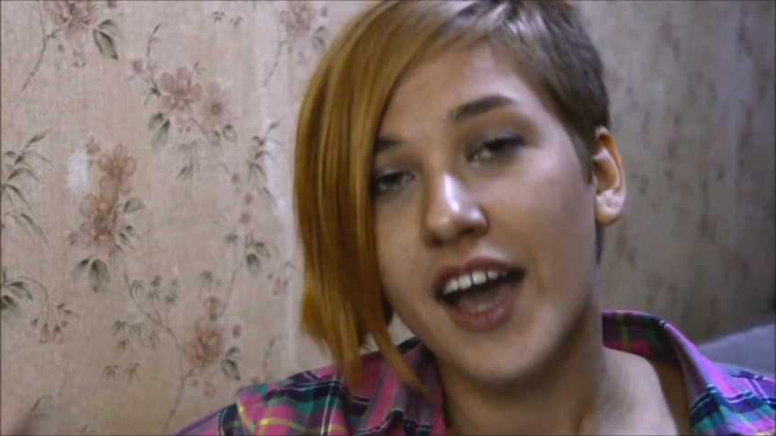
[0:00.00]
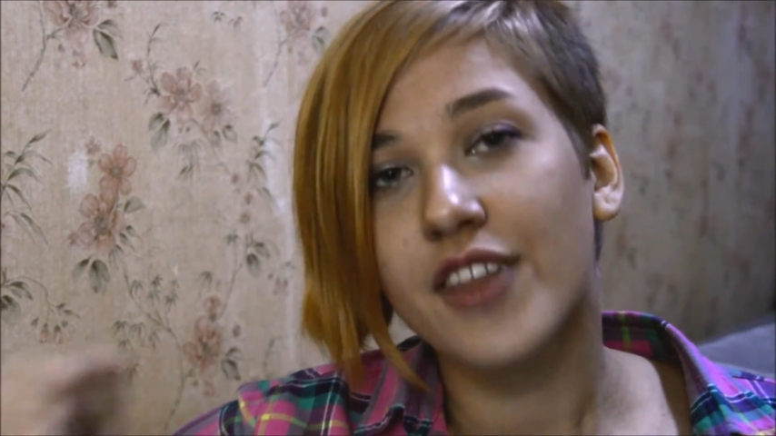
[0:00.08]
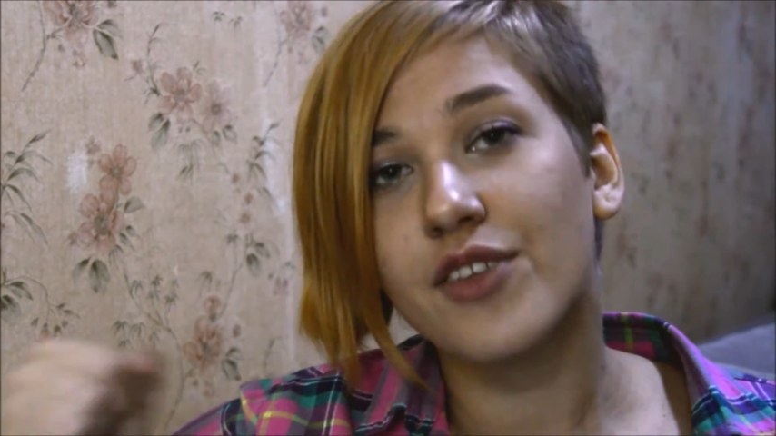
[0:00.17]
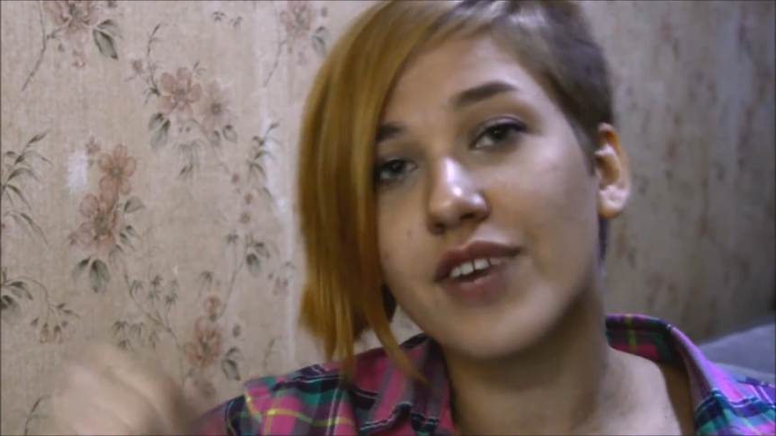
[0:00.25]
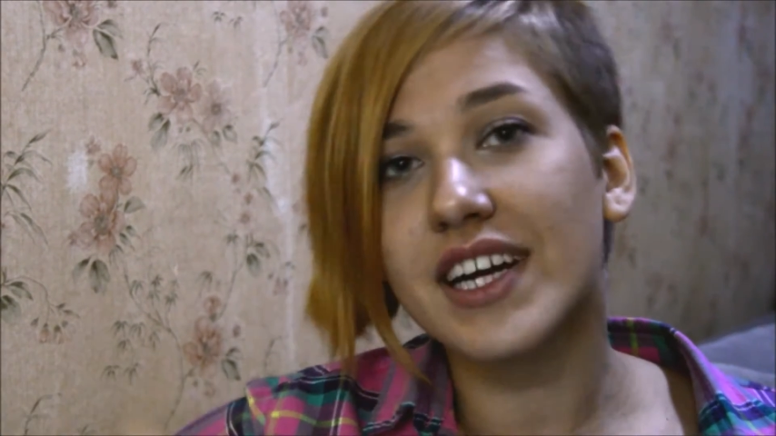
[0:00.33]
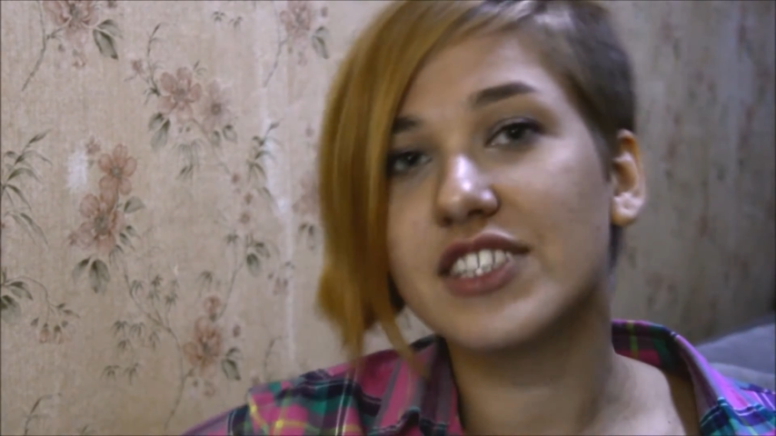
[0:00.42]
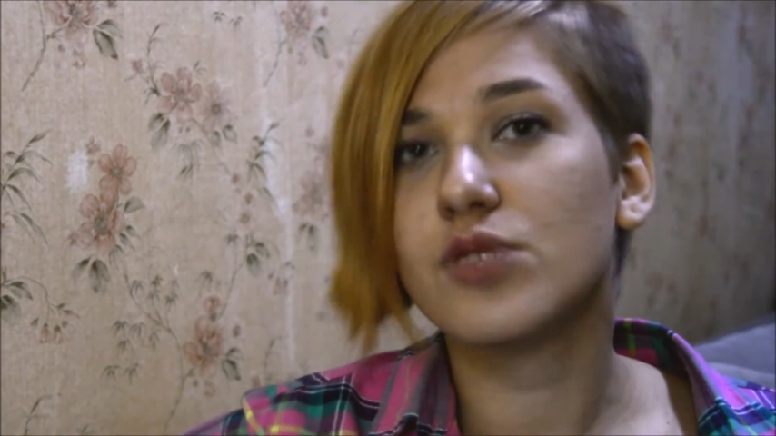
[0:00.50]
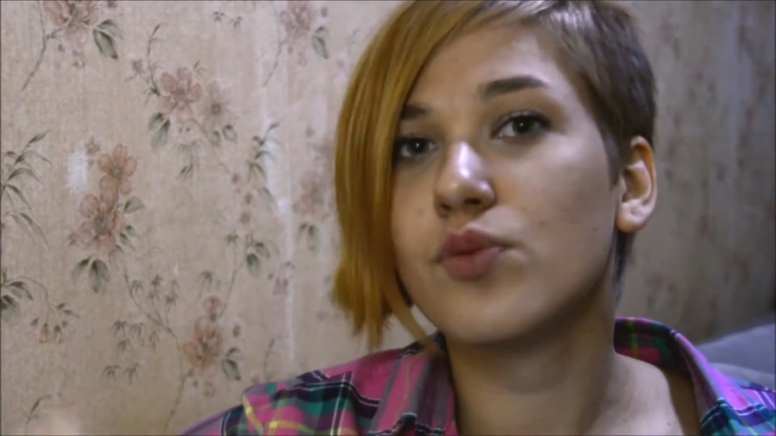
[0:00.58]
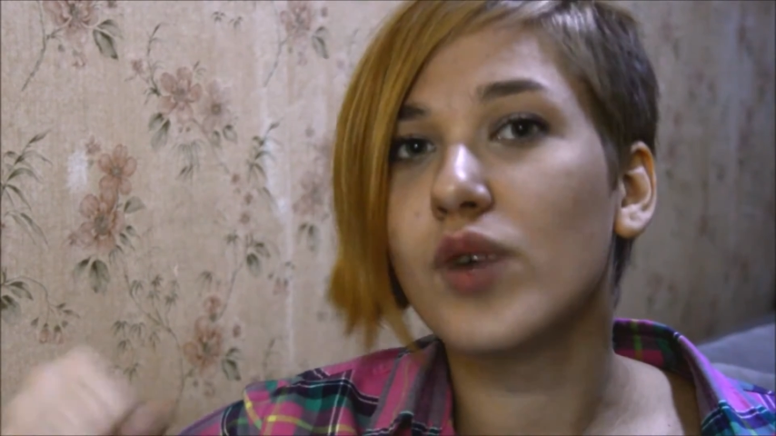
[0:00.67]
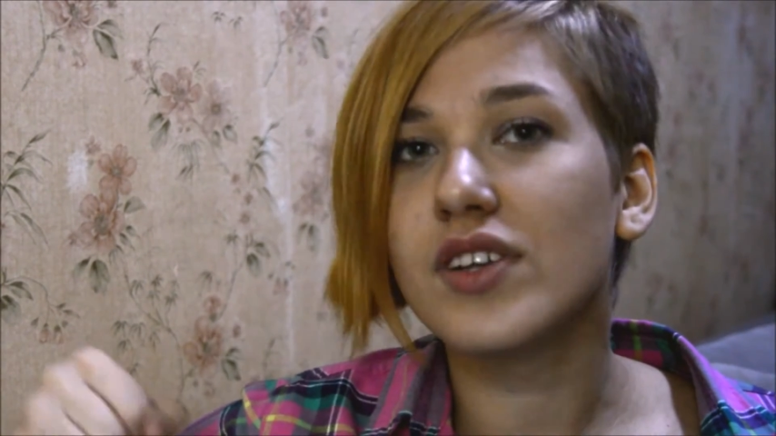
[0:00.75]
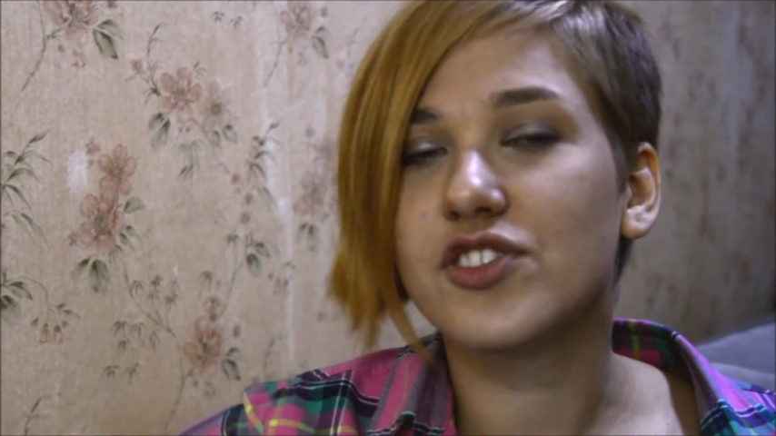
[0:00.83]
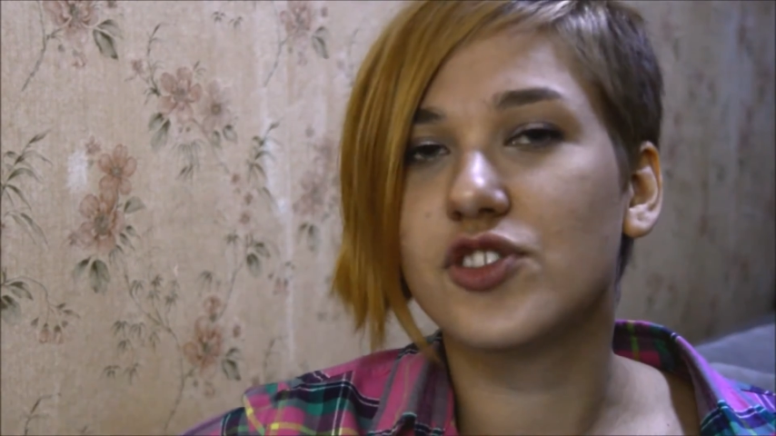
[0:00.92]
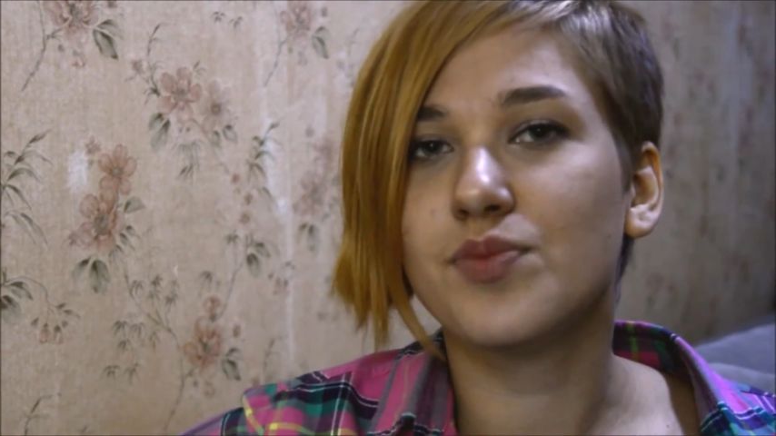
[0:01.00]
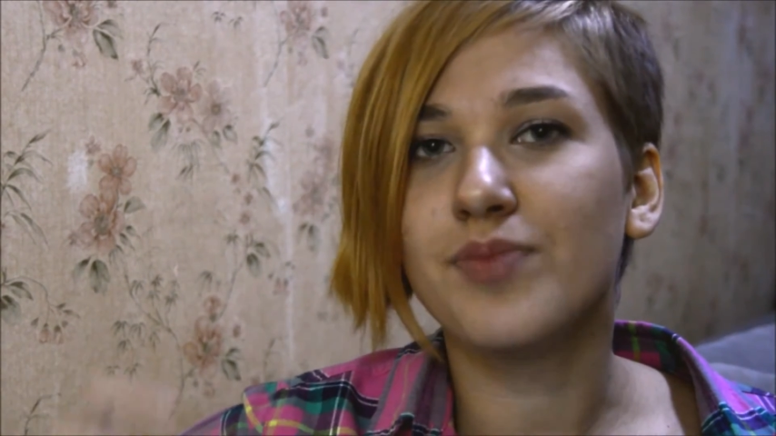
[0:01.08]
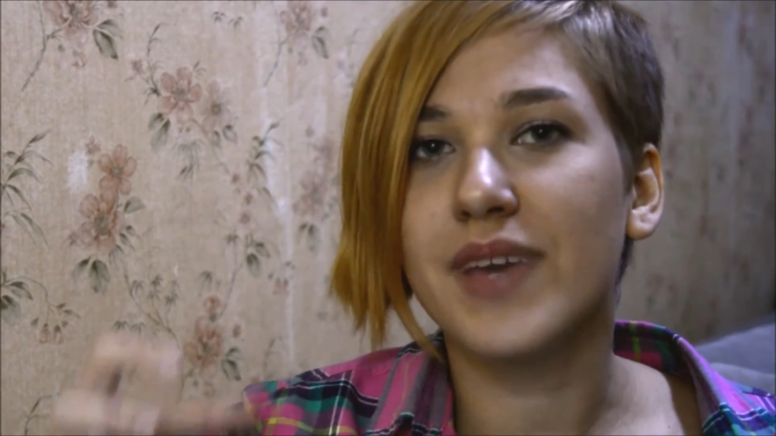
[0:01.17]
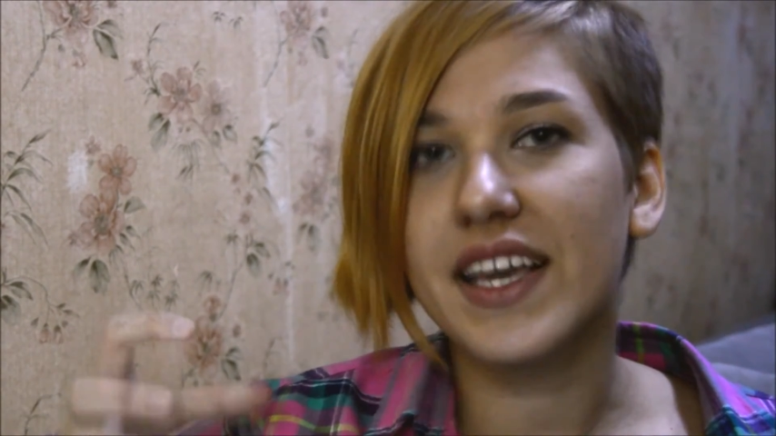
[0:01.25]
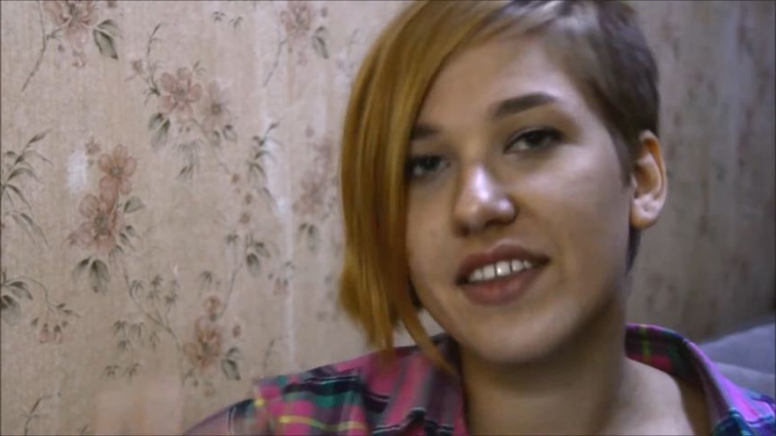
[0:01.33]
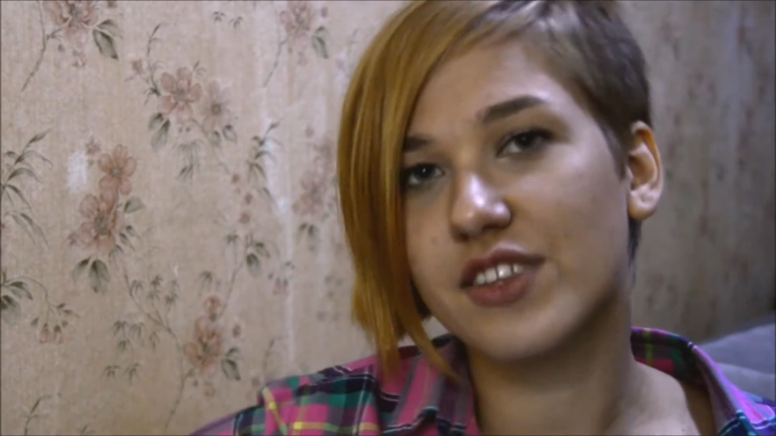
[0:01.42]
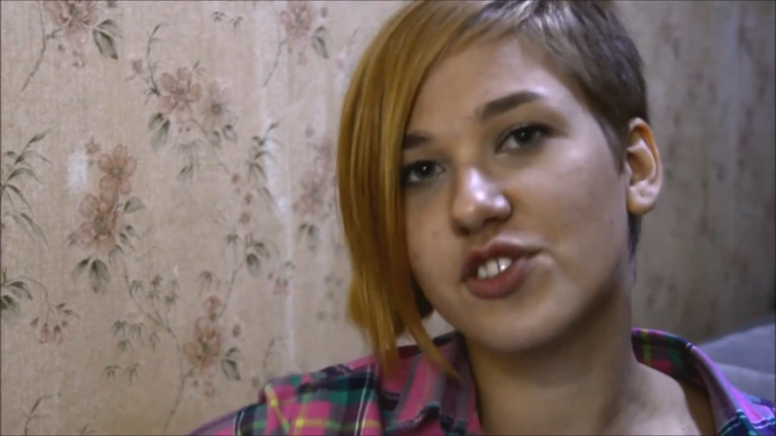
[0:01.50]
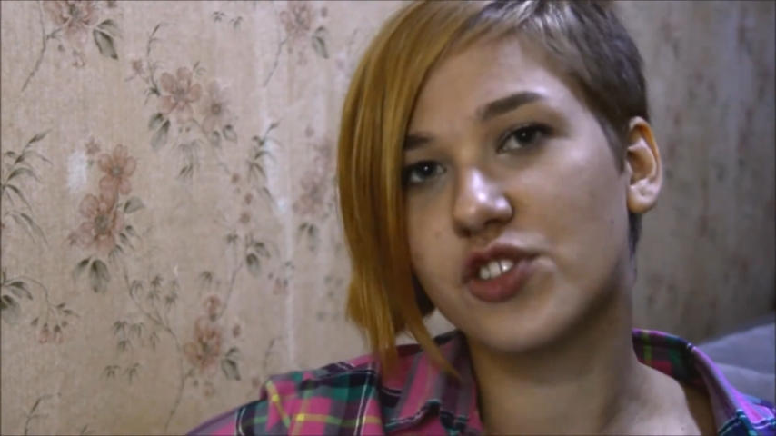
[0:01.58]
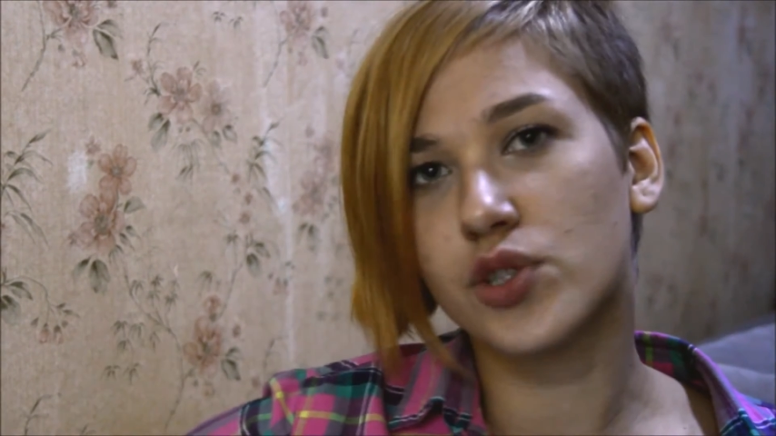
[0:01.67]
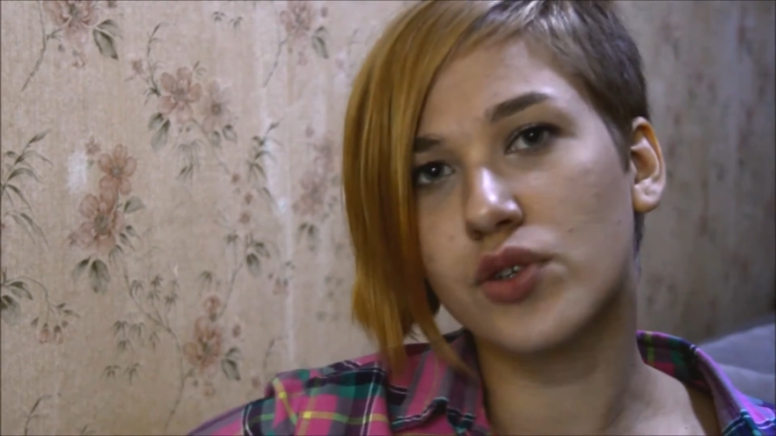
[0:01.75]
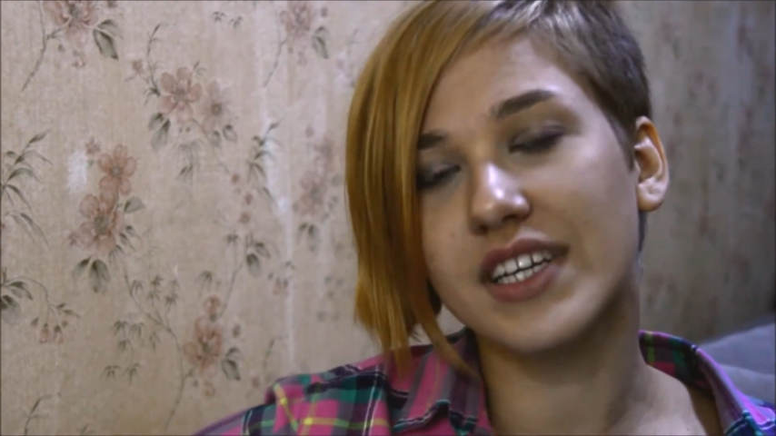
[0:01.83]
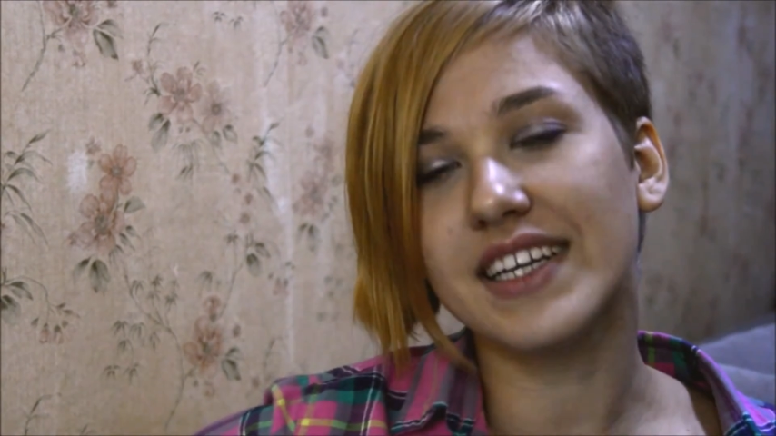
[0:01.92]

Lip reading: The writer wants to make the story